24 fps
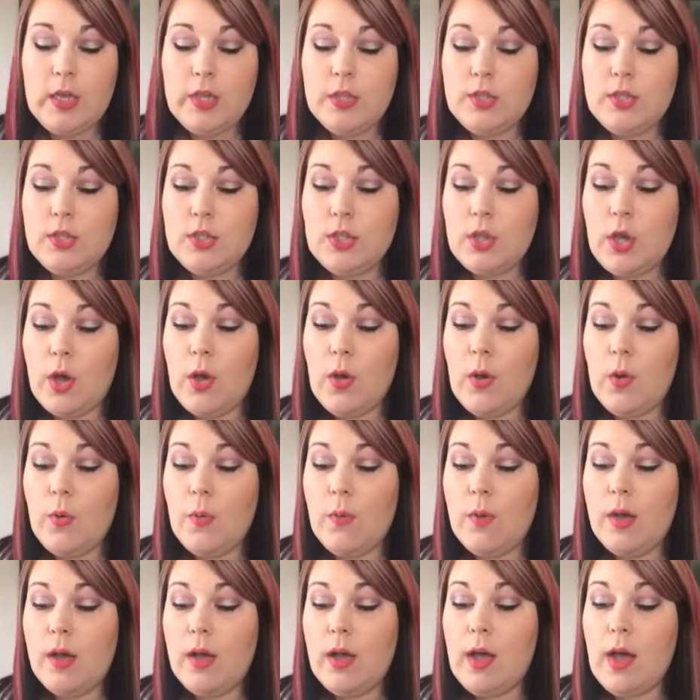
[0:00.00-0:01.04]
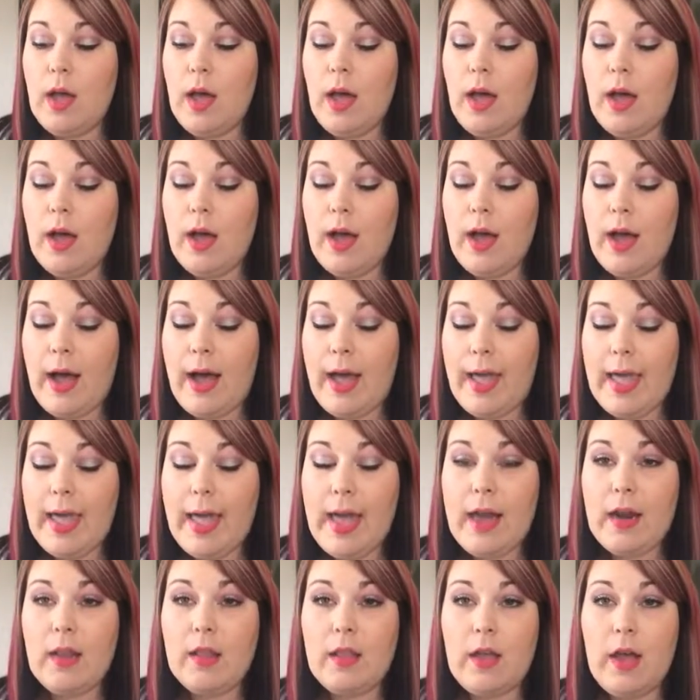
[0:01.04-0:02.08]
So I
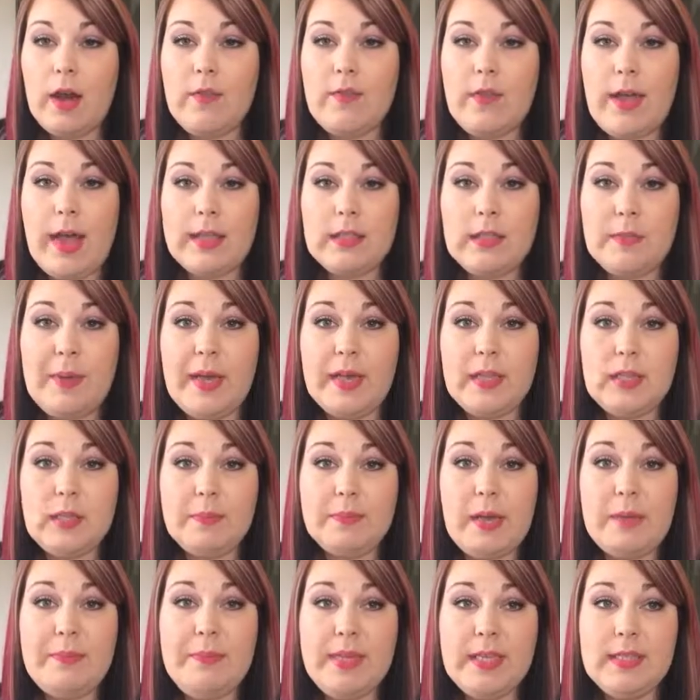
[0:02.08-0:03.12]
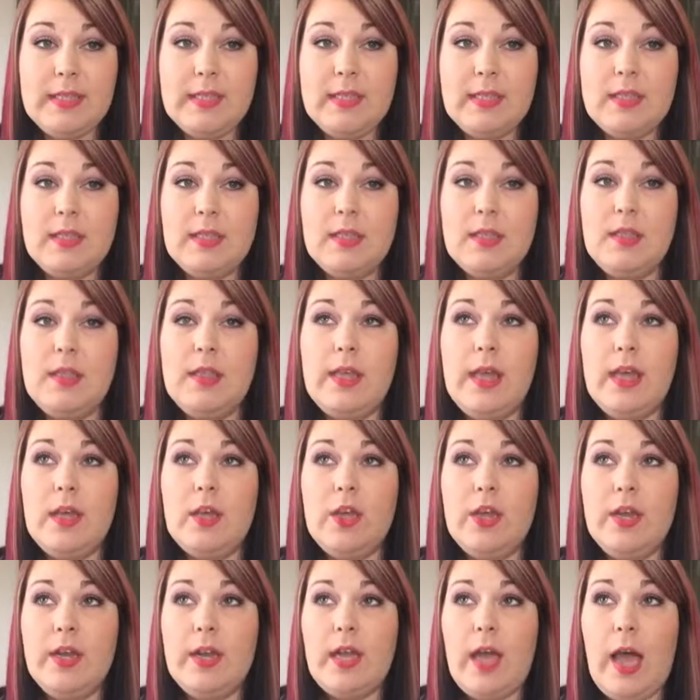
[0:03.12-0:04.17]
had a lot of aspects in my business
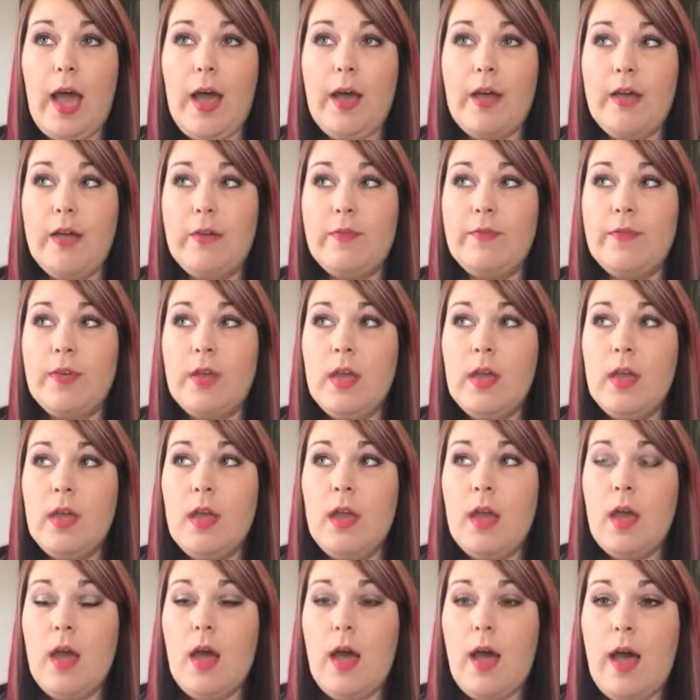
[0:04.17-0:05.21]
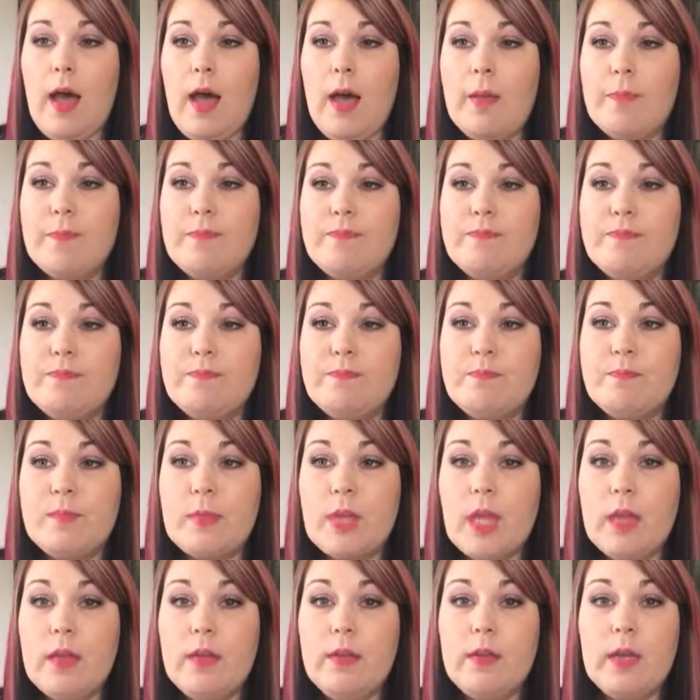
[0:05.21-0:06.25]
that could have kind
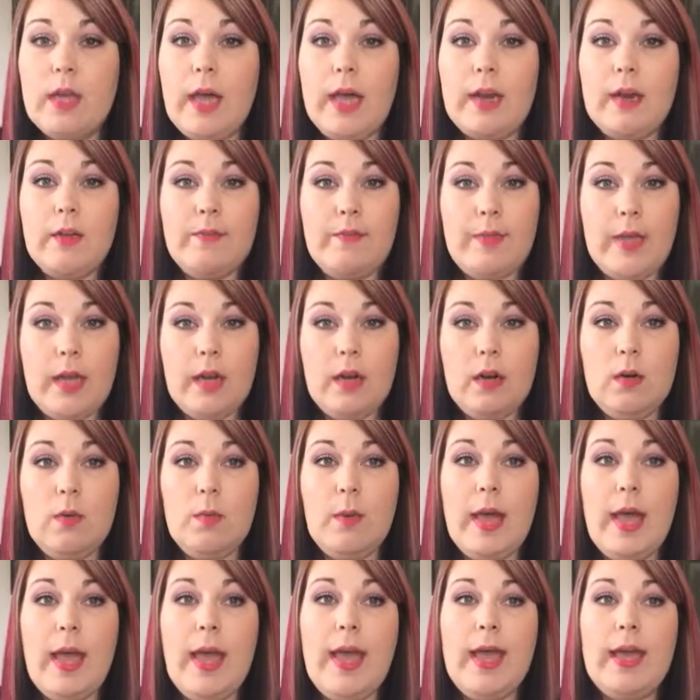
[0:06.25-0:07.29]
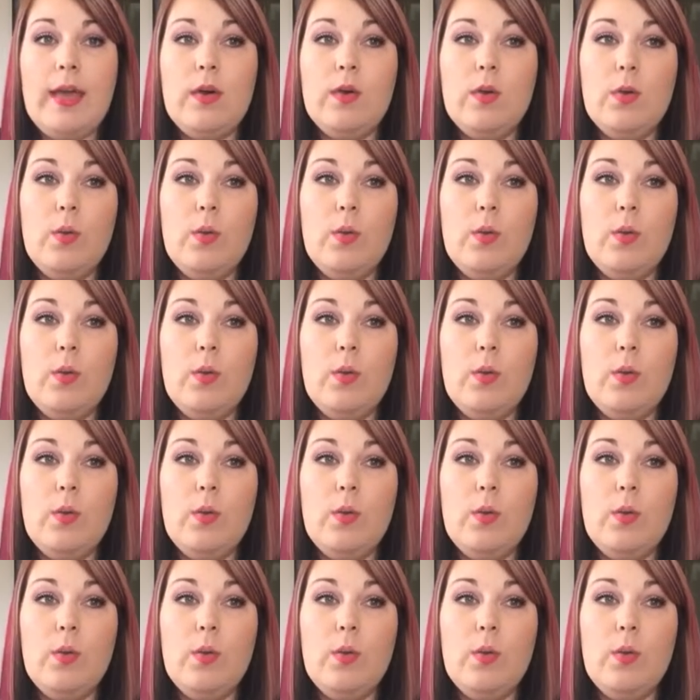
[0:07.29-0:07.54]
of faded away